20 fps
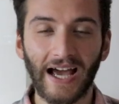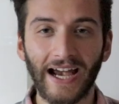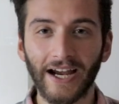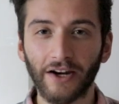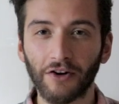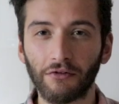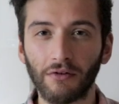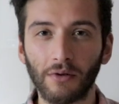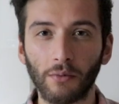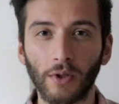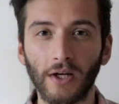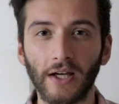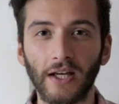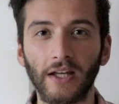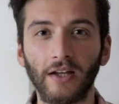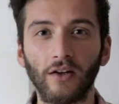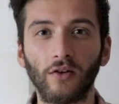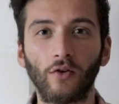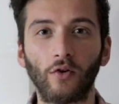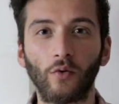angry
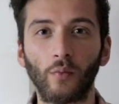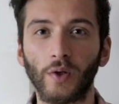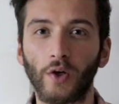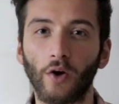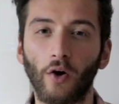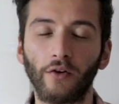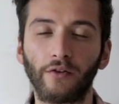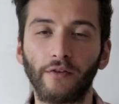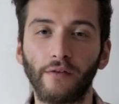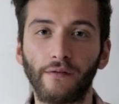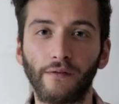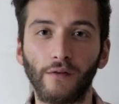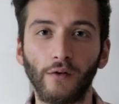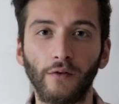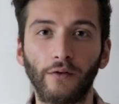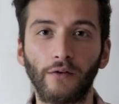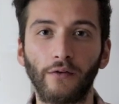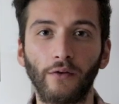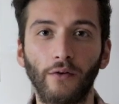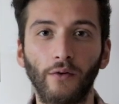way, or we go to
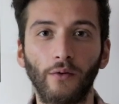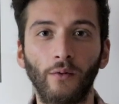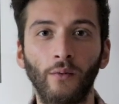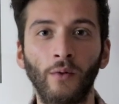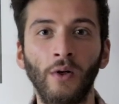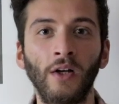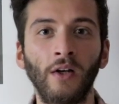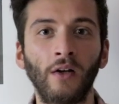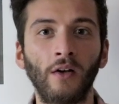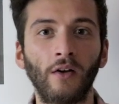food to